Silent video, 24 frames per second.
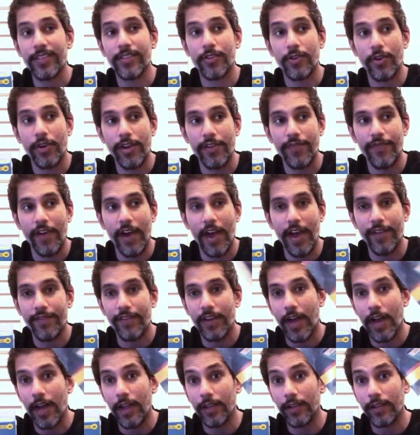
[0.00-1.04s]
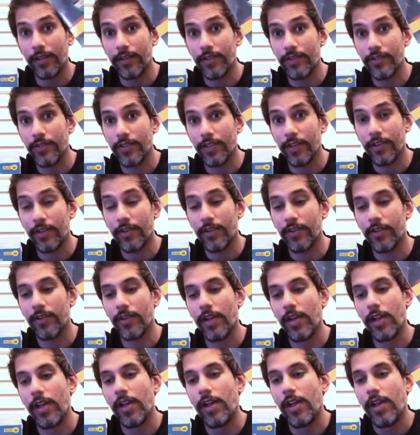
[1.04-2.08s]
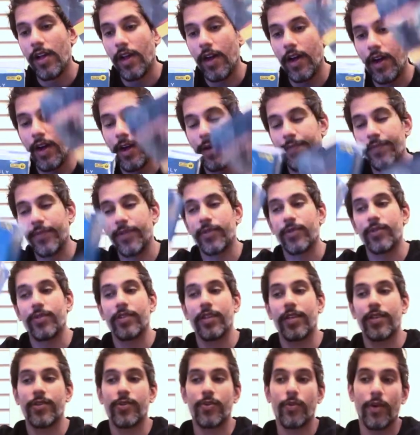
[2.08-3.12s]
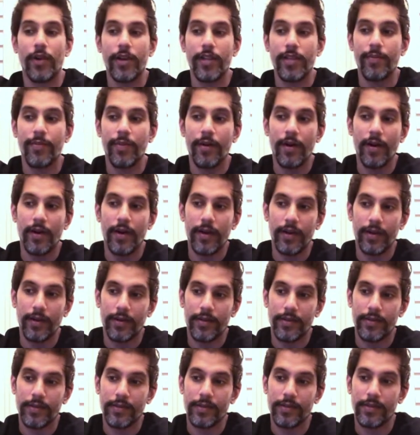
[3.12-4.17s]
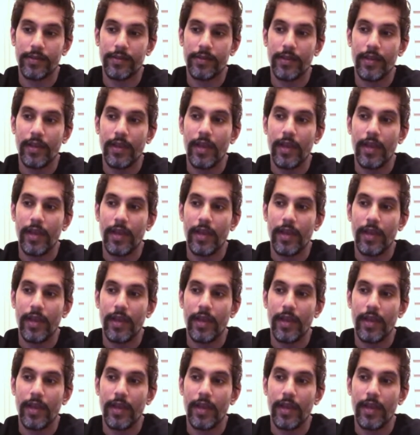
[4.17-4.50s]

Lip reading: $35 though. This was like 20 bucks.